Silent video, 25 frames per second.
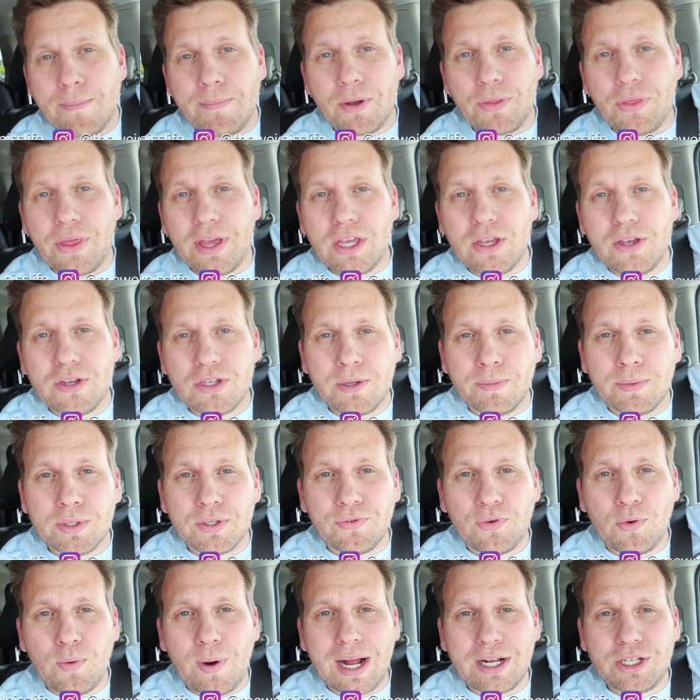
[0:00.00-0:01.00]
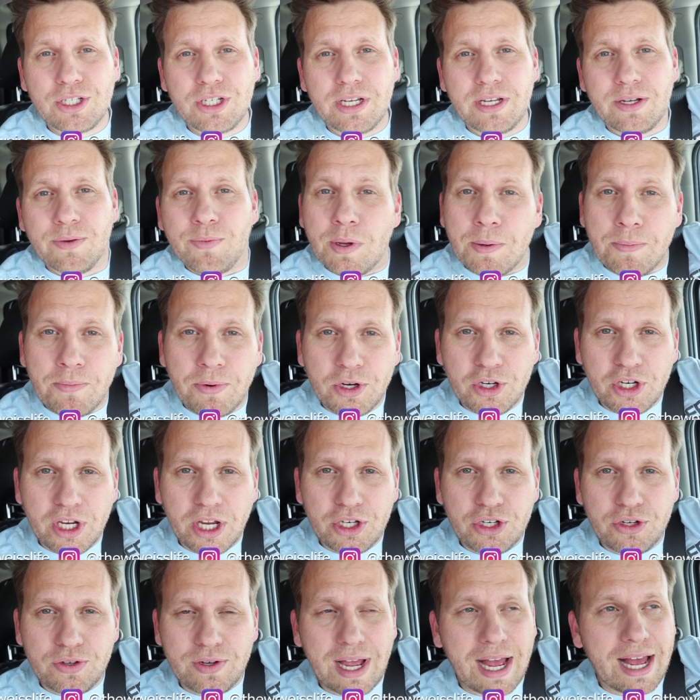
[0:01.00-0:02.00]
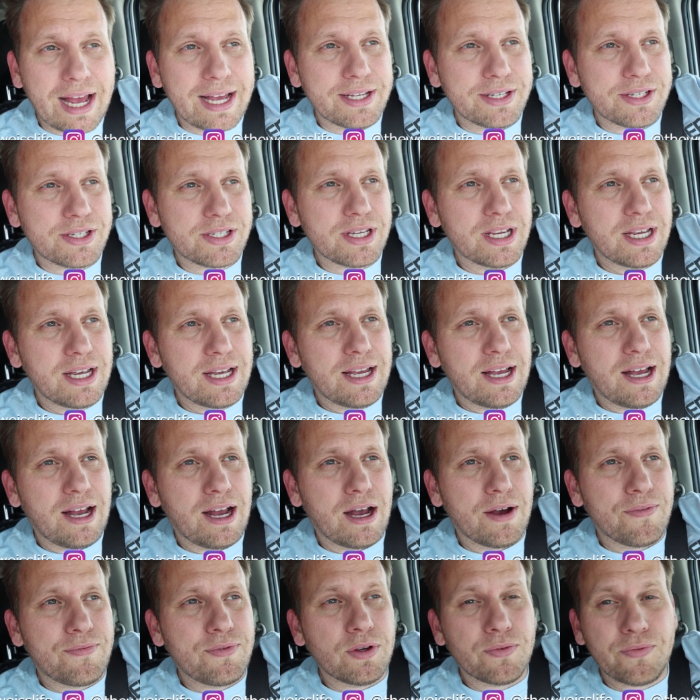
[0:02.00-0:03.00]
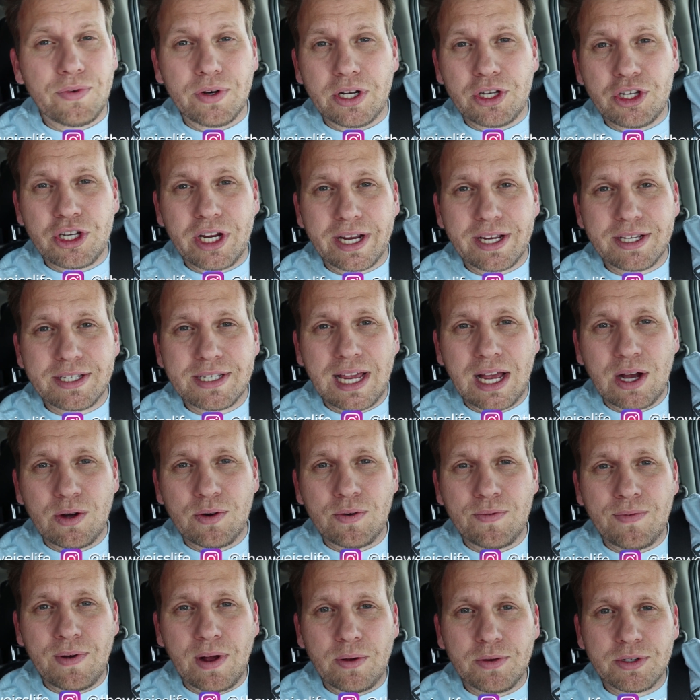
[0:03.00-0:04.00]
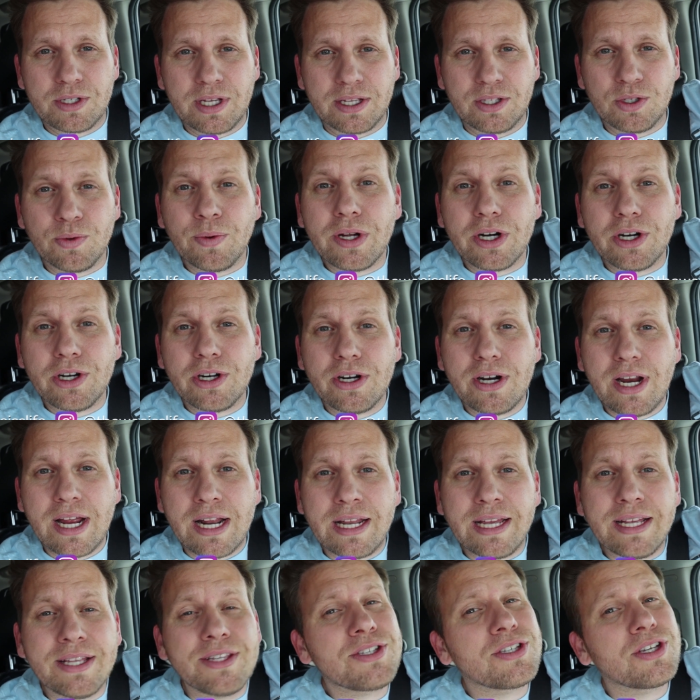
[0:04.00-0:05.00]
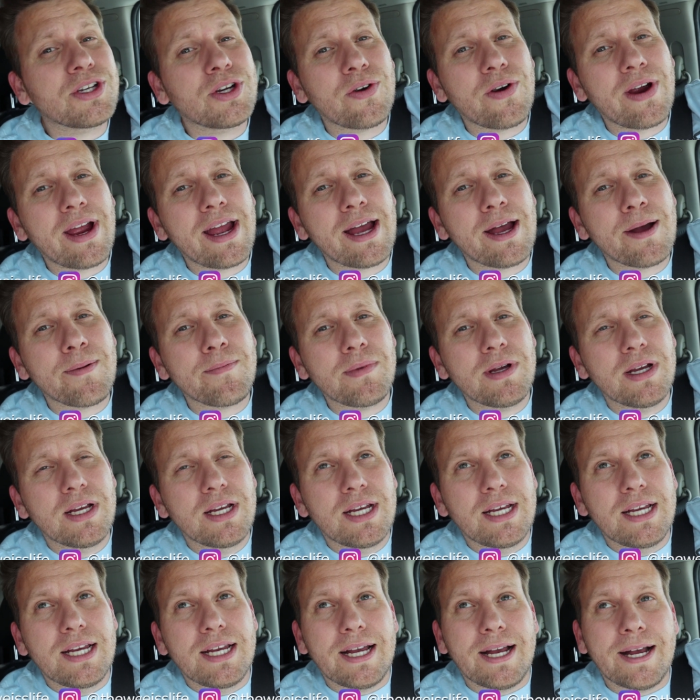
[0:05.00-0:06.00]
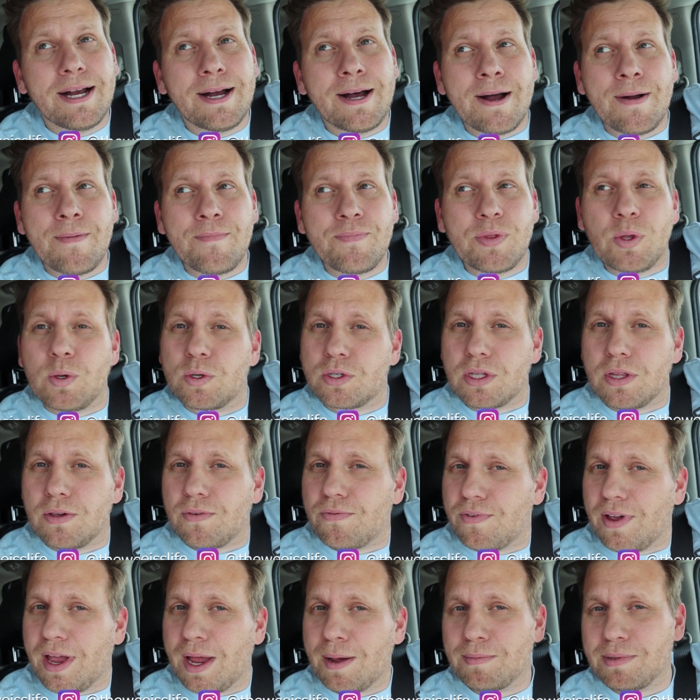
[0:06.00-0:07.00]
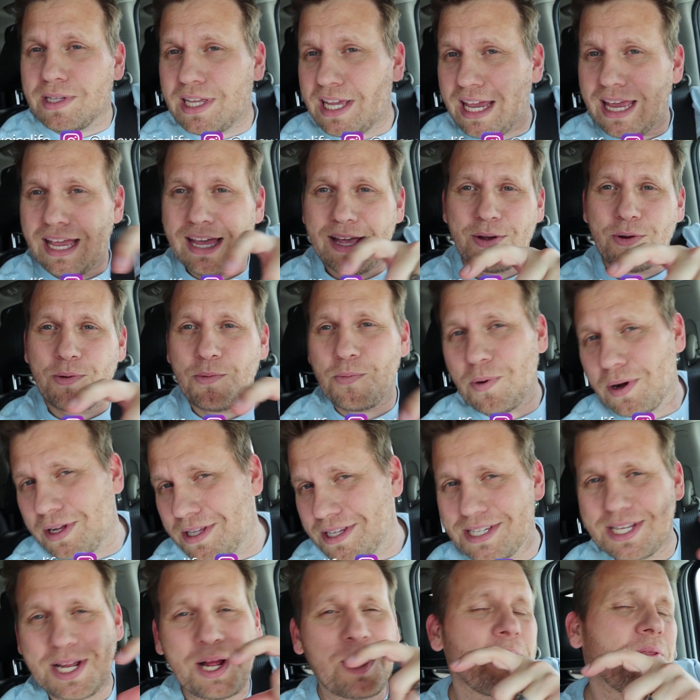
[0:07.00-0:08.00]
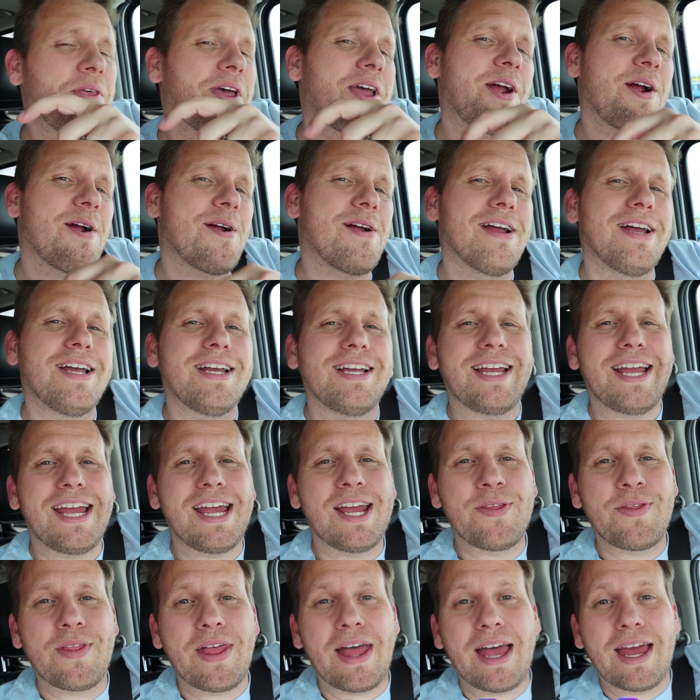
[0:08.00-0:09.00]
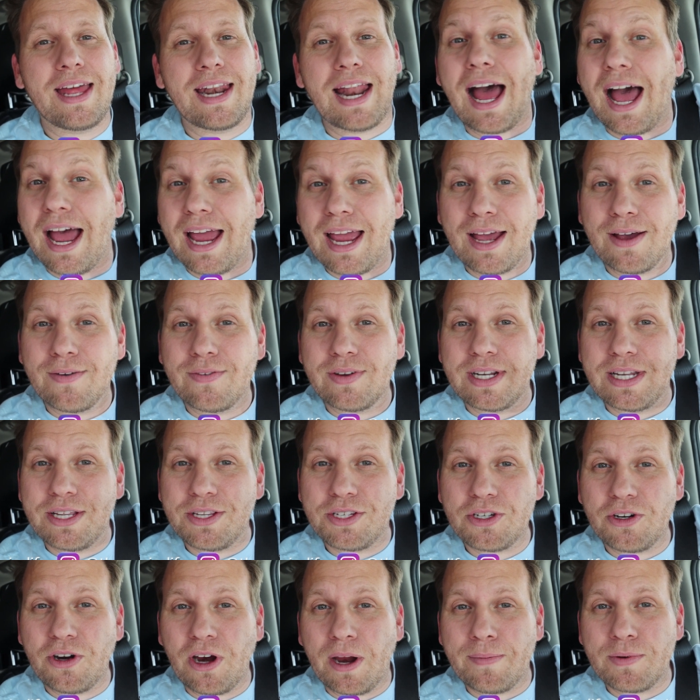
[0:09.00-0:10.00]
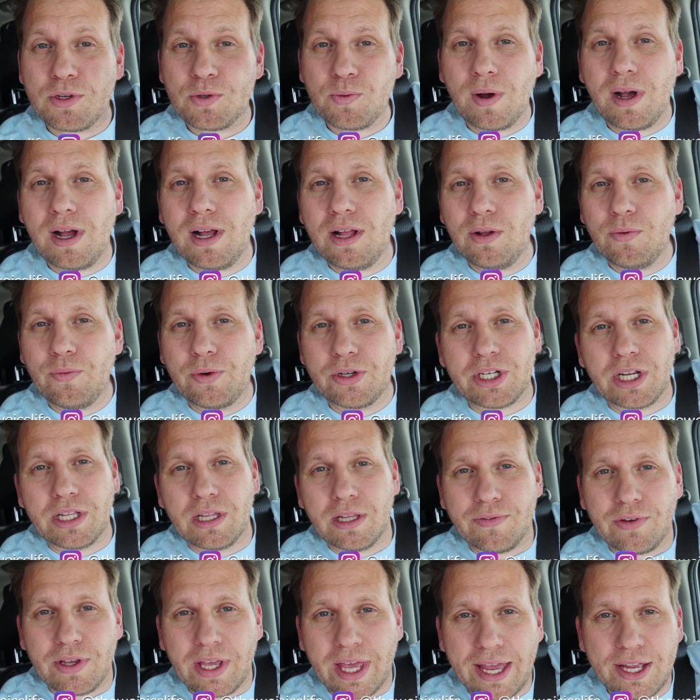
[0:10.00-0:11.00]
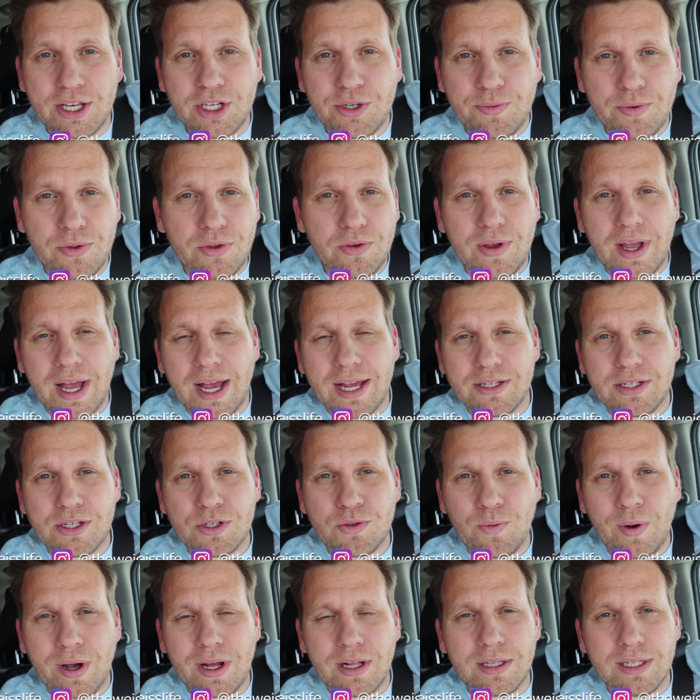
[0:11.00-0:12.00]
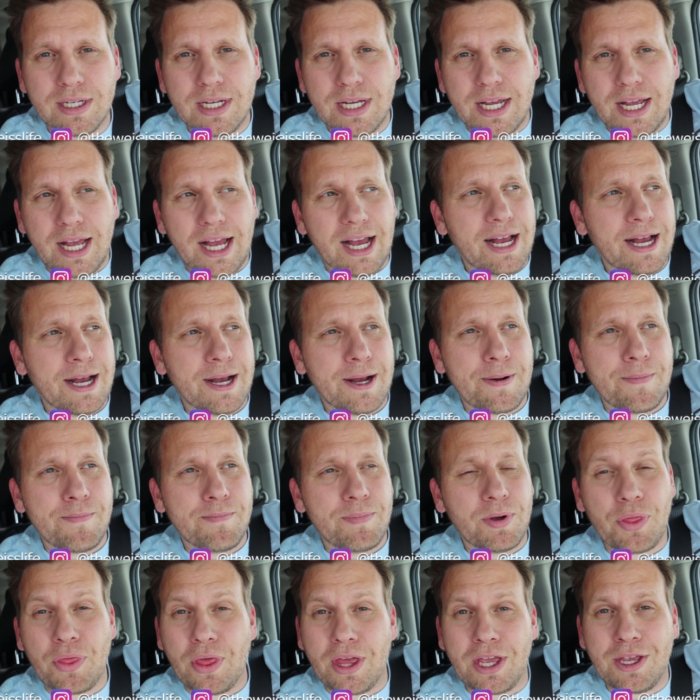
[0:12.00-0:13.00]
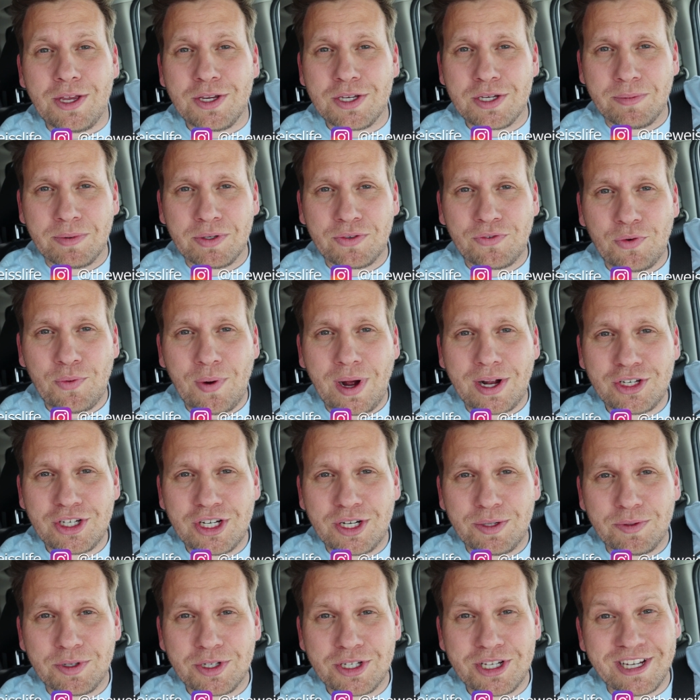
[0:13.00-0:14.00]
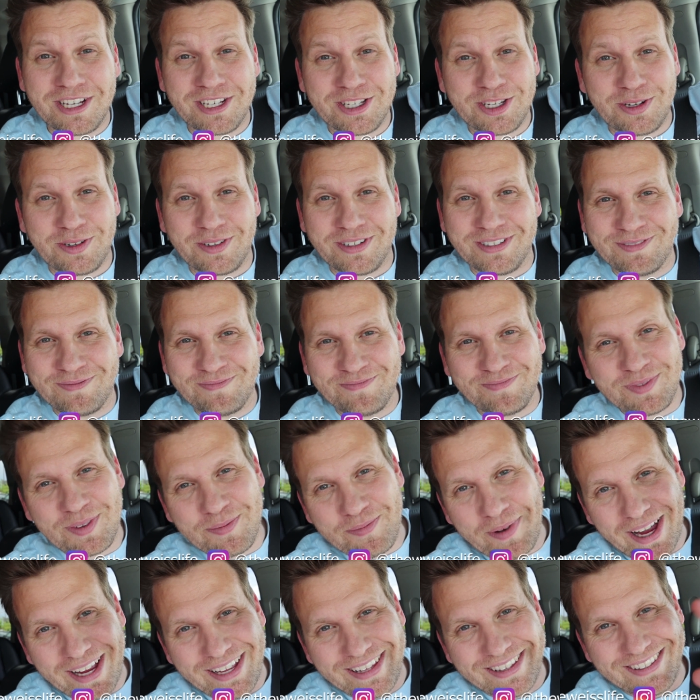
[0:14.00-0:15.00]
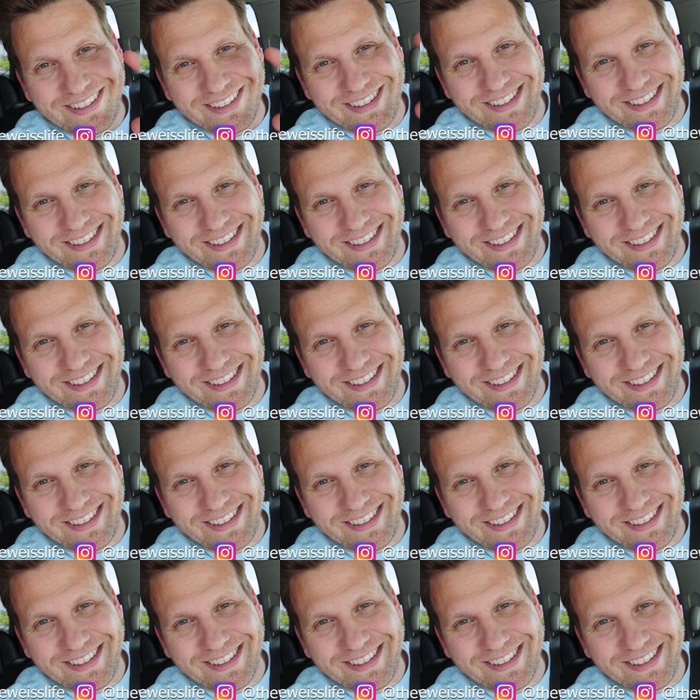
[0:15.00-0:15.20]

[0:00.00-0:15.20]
But thank you so much for watching. We appreciate you guys. Uh, feel free to check us out and follow us on Twitter and Instagram. Um, those are the family ones down there. And then I have an Instagram as well, which I love engaging with you guys as well. Um, but thank you so much for watching. We'll see you soon. Bye.